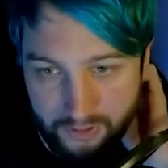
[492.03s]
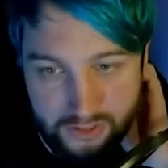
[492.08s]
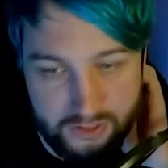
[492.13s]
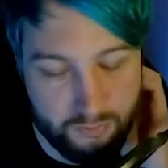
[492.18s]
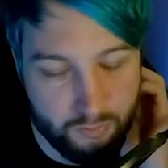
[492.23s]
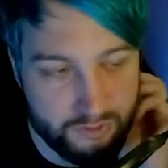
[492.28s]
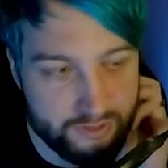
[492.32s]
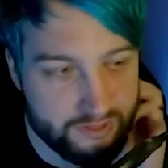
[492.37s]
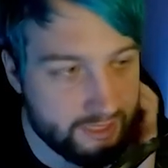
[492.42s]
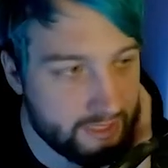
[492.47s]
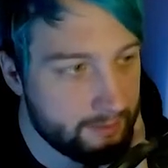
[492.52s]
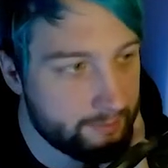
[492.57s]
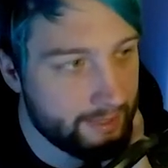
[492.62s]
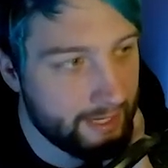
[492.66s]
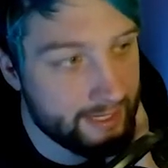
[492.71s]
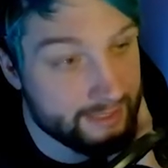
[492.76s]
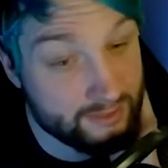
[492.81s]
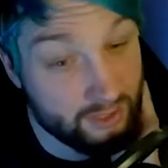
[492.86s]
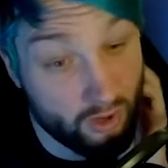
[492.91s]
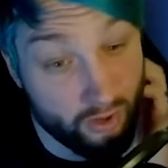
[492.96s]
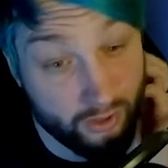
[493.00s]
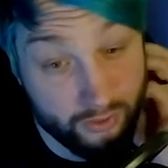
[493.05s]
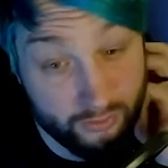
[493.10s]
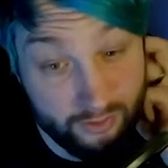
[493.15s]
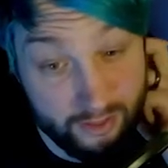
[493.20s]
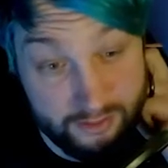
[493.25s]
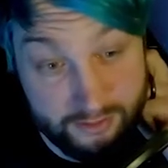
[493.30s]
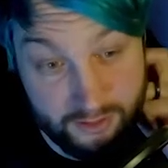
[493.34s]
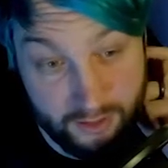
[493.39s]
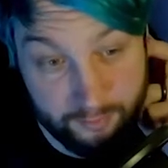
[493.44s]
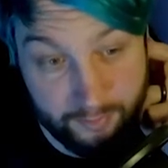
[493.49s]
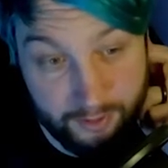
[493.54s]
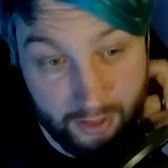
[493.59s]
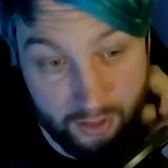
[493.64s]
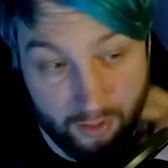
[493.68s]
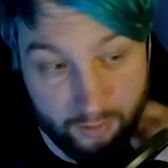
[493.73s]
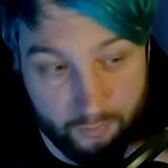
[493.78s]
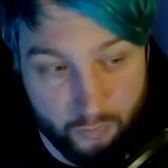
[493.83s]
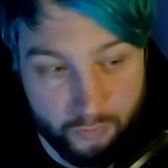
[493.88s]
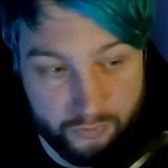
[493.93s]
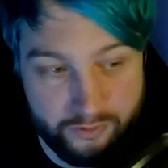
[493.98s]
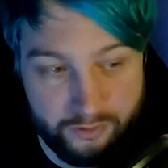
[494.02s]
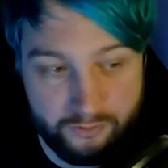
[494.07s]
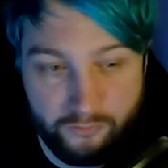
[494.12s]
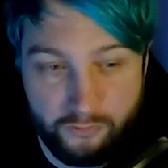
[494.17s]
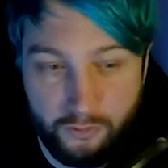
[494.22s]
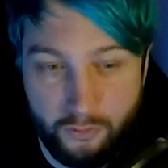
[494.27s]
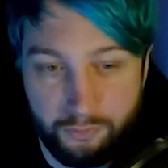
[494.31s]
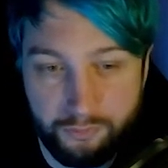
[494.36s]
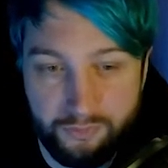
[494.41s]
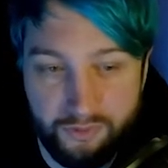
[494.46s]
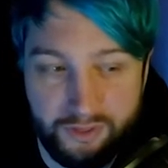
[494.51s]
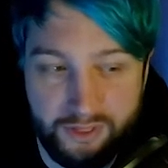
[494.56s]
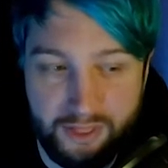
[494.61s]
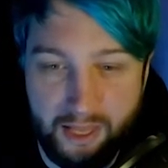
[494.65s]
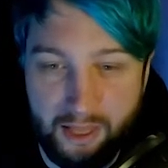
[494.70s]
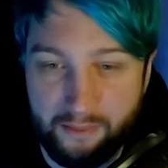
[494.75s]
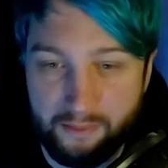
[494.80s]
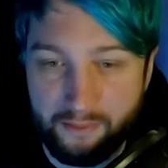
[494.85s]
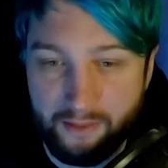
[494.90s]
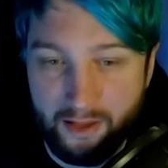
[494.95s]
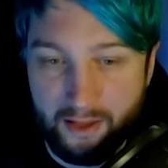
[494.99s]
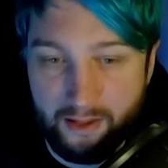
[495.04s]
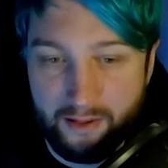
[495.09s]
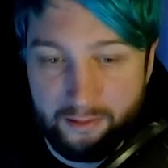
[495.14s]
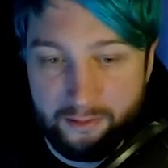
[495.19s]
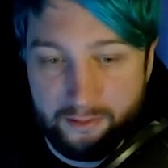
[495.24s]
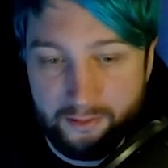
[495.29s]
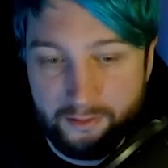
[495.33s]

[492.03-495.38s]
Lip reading: once the enemy has a high ground, it's going to be a lot more difficult to get there.